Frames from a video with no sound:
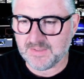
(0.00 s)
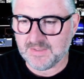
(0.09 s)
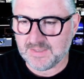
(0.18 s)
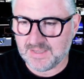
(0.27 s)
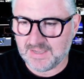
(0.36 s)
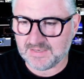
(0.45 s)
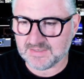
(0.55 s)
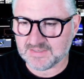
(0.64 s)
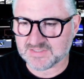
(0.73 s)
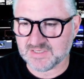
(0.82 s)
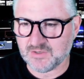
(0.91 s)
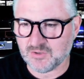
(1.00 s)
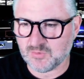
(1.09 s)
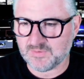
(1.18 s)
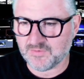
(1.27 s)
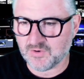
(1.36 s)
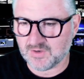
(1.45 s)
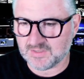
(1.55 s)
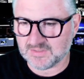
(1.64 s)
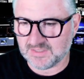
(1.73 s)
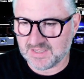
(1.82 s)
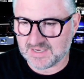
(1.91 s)
And let's see who we've got in
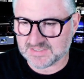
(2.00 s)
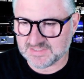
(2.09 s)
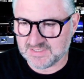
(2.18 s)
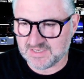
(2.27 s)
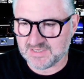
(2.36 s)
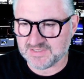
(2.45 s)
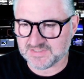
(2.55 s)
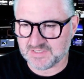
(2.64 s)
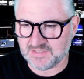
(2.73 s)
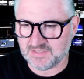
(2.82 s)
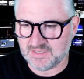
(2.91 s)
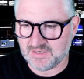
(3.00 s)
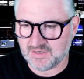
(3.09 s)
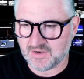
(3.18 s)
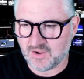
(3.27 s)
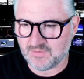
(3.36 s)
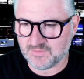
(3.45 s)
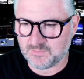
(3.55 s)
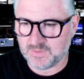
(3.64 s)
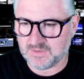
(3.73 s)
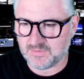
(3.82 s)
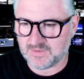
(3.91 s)
the last years in the COVID
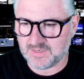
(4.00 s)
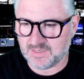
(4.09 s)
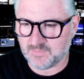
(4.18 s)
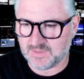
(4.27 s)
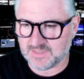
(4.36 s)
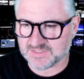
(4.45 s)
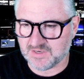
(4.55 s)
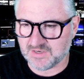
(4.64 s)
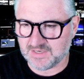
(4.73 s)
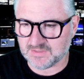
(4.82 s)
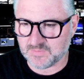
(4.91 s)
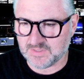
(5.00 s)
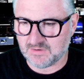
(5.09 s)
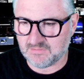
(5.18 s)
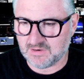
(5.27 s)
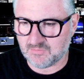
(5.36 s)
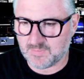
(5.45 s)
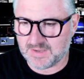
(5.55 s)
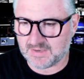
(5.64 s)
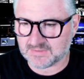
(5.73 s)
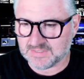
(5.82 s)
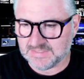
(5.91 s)
period. Anyone exciting that we don't know
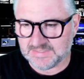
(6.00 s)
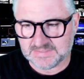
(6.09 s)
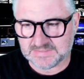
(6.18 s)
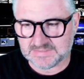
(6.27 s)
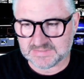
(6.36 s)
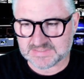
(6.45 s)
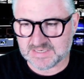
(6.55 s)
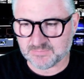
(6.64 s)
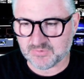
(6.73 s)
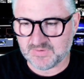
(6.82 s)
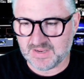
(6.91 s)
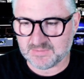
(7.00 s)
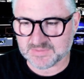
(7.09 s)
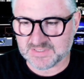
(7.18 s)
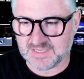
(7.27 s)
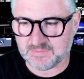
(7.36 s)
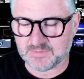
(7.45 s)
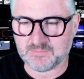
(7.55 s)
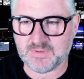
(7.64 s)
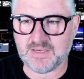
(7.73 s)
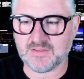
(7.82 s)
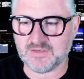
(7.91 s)
about? There's a number of names there, but
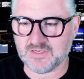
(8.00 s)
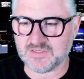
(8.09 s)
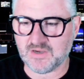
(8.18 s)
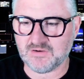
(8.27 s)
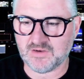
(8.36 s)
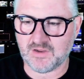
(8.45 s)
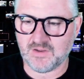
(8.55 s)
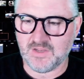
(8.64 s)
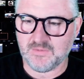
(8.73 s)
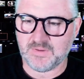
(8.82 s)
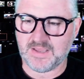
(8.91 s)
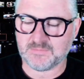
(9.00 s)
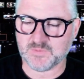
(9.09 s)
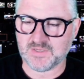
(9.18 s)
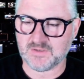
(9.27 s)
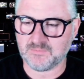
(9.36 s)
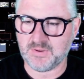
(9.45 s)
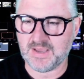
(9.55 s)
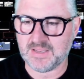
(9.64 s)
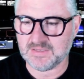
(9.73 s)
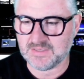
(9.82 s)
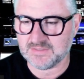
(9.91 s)
many that you don't know. Perhaps we can pay
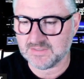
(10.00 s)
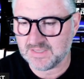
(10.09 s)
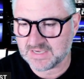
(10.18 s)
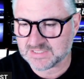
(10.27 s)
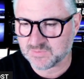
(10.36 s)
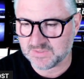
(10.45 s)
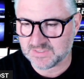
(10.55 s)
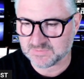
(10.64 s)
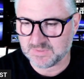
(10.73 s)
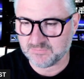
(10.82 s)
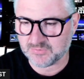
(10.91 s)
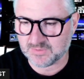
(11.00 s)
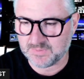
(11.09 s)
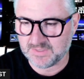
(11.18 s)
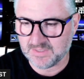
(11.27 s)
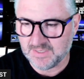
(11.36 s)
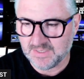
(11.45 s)
in the last one that's been put up here.